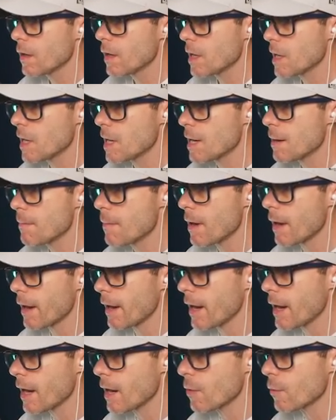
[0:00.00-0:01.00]

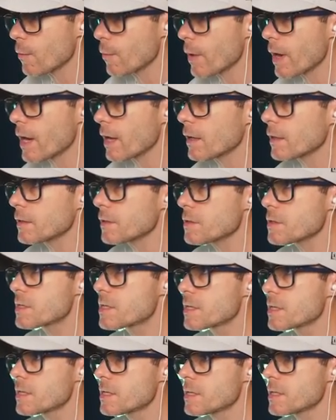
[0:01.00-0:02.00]
Um, how well
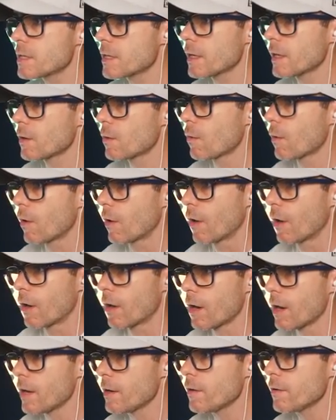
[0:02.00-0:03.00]
does this thing
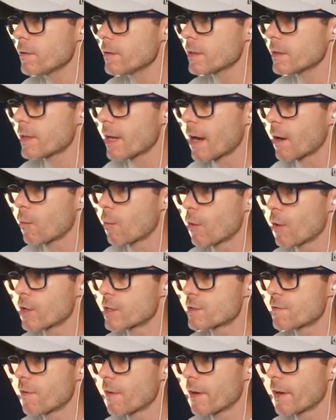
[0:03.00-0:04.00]
work? I don't think that
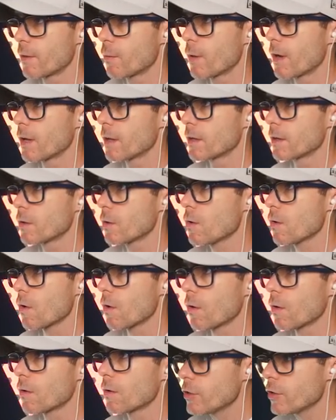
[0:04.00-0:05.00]
works very well at
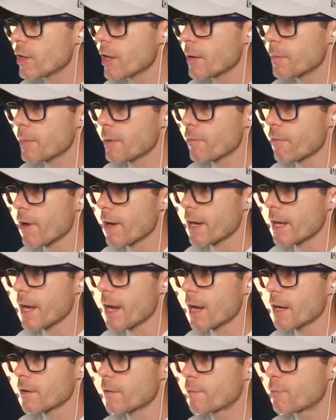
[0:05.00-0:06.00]
all. I thought I'd be
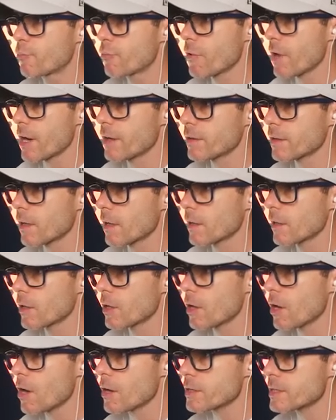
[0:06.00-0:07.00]
running out of breath a
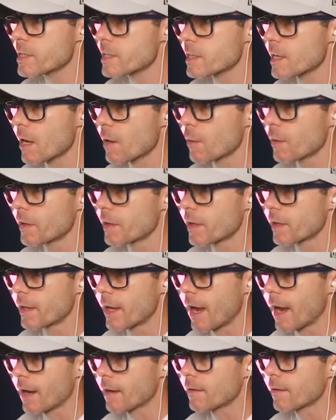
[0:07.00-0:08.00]
lot slower
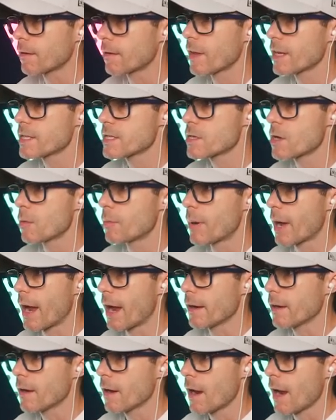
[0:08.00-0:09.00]
than that. Oh, that's
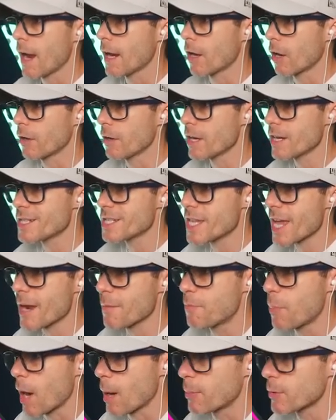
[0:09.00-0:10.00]
not bad. Hang on,
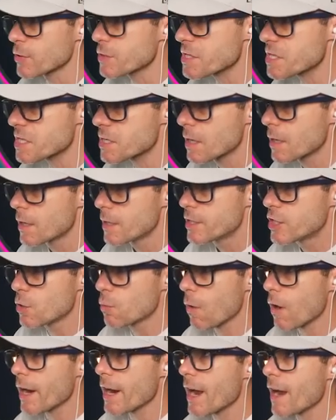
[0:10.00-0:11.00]
is that bubbles?
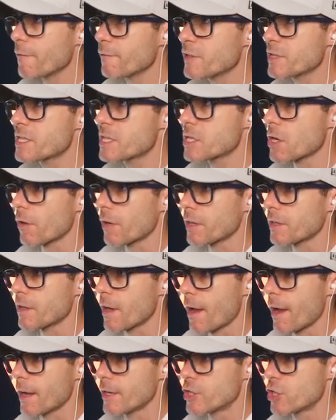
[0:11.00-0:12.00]
Do I have to
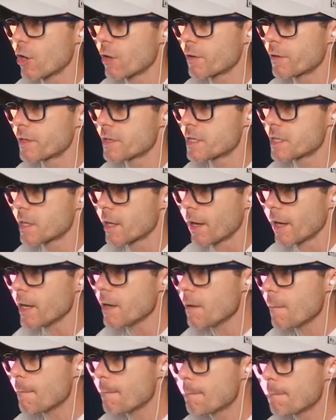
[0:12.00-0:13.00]
Sonic the Hedgehog this
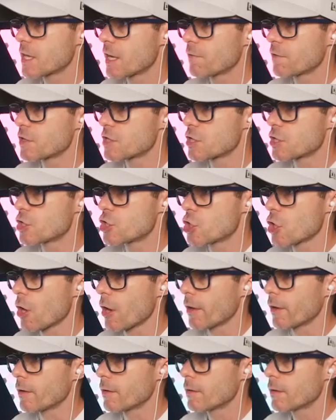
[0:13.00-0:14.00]
thing? Let's give this a
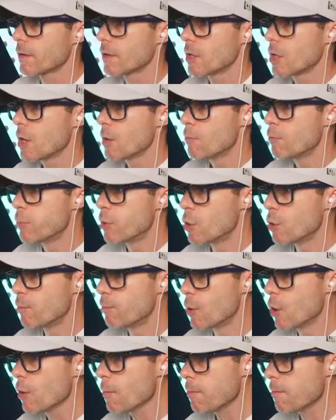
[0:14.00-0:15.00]
shot.
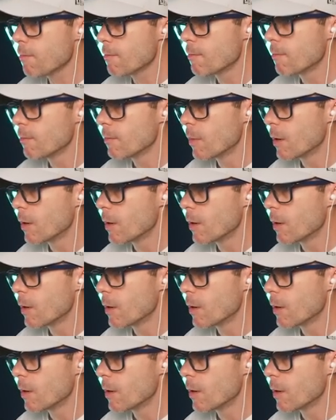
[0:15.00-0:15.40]
Bloop bloop.